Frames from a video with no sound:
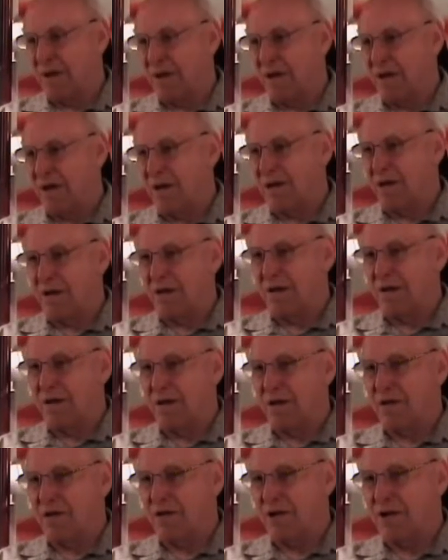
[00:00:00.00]
and
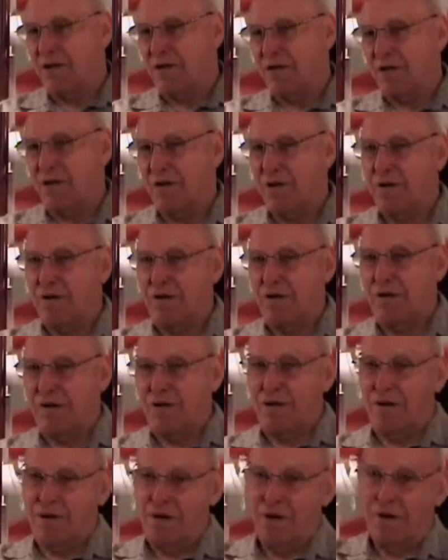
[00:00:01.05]
uh, as he turned and
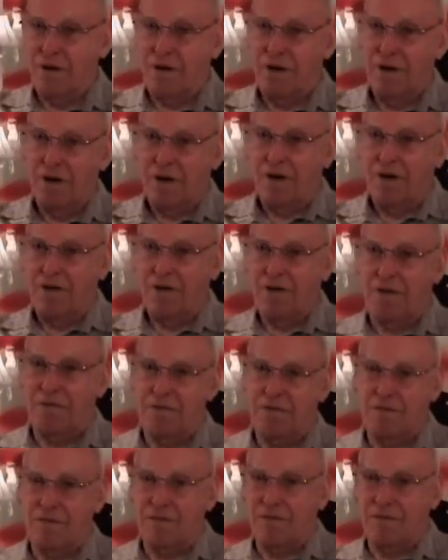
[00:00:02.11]

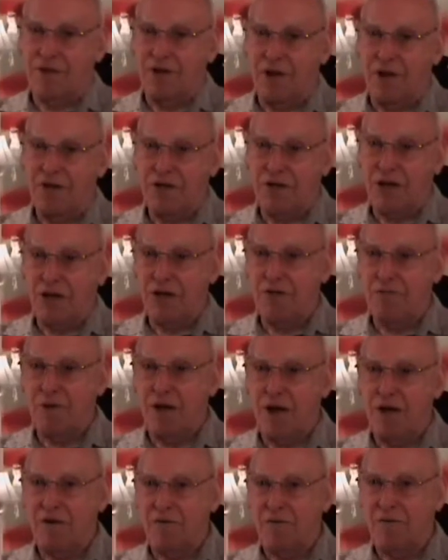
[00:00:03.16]
slid size
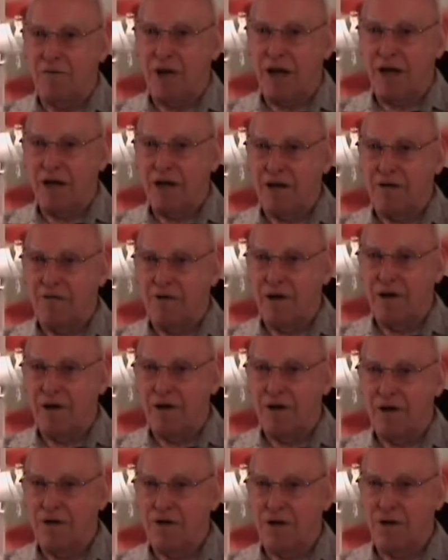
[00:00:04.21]
back, in the
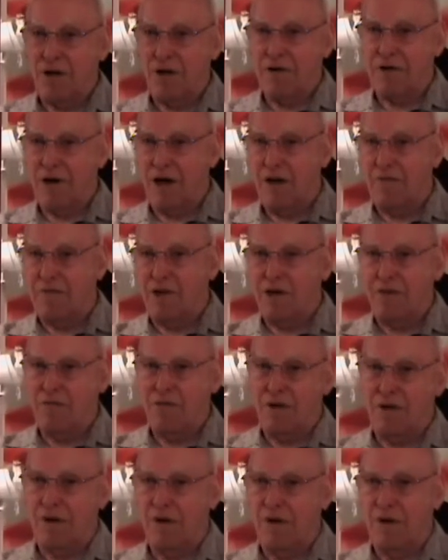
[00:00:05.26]
water, a shark grabbed him and
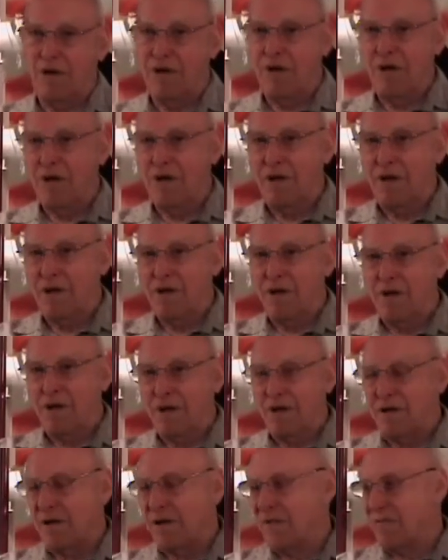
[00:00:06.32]

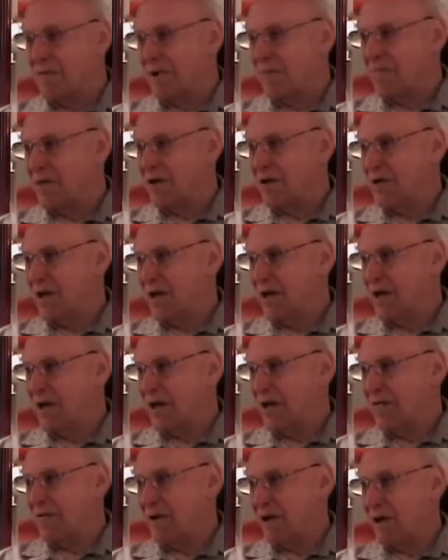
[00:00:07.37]
just ripped his hind
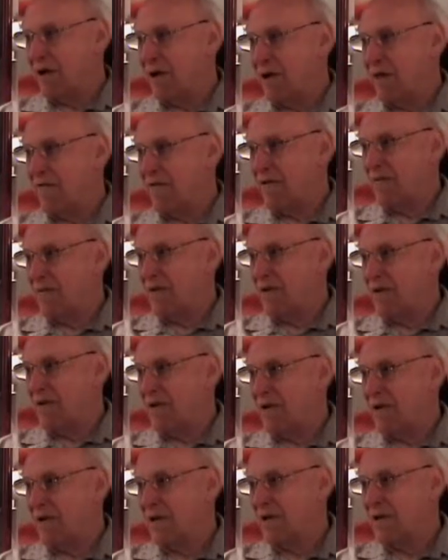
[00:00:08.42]
end right off him, and
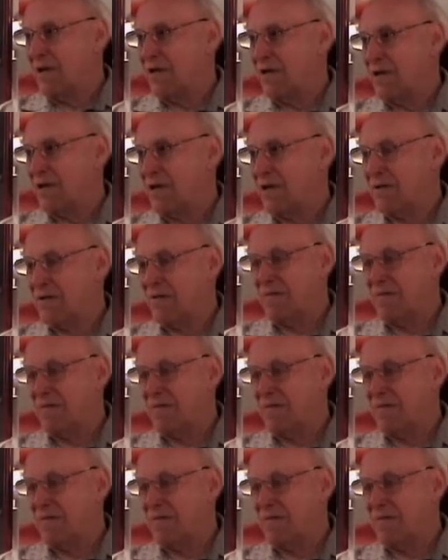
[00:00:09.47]
he just